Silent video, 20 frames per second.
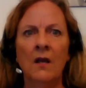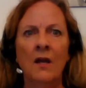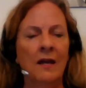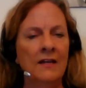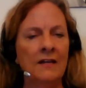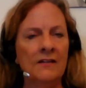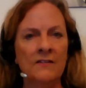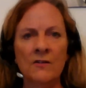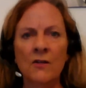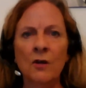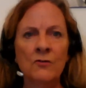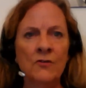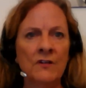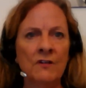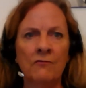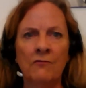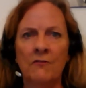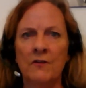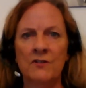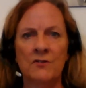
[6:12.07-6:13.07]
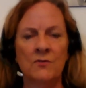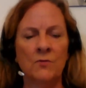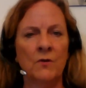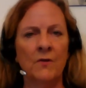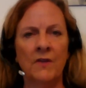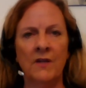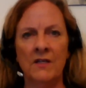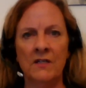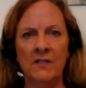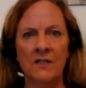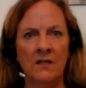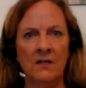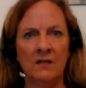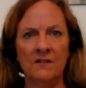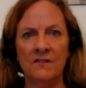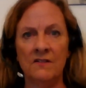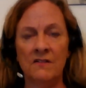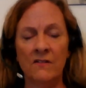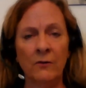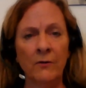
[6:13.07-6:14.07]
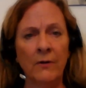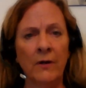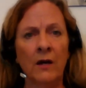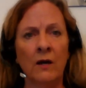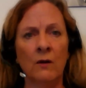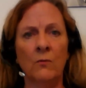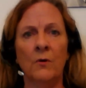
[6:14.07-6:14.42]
It's no different to what they did in Syria,